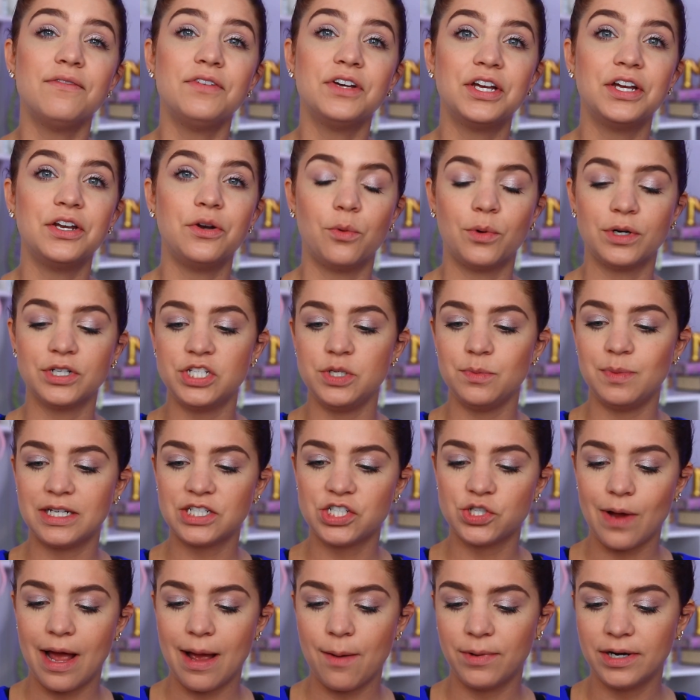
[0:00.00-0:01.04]
a good orangey blush,
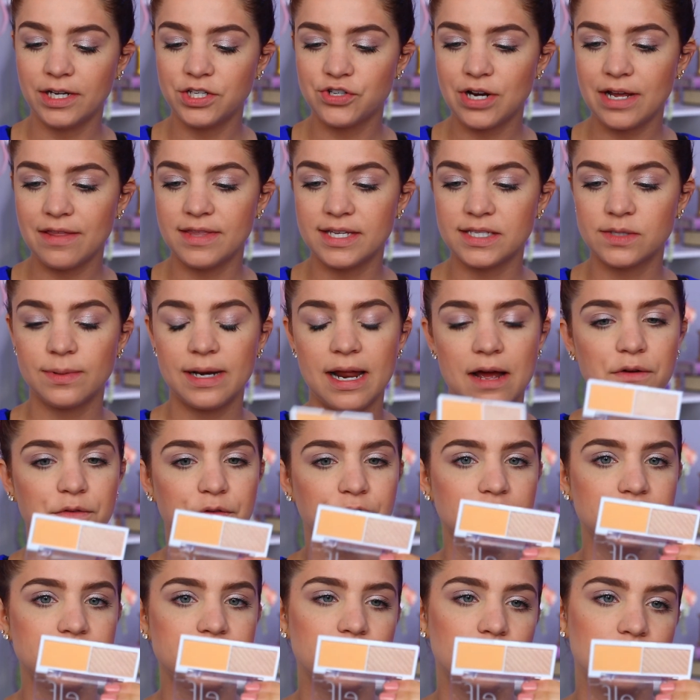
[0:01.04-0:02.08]
so I wanna try this one out
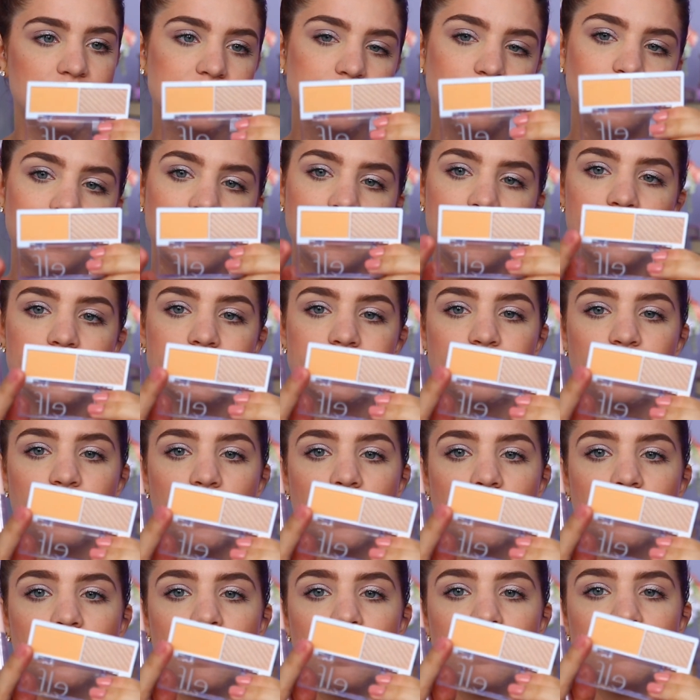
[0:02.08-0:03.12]
first. So this one is
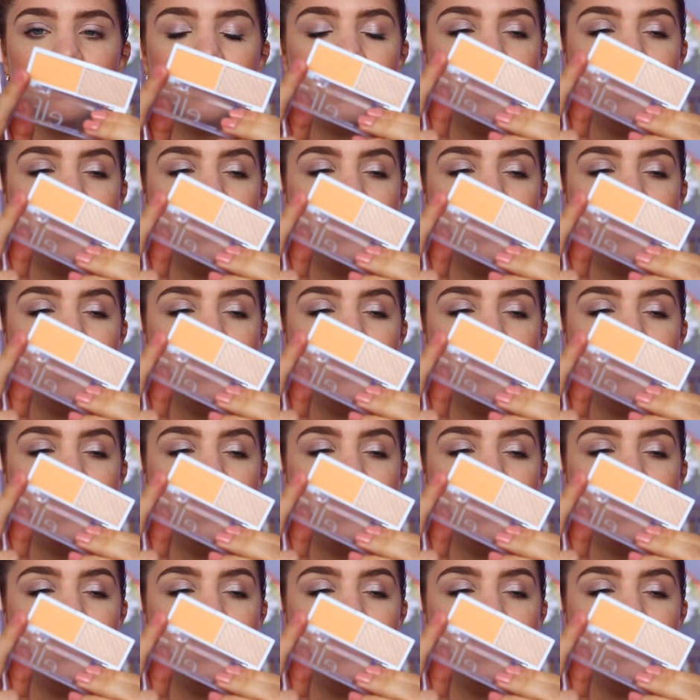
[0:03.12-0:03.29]
part of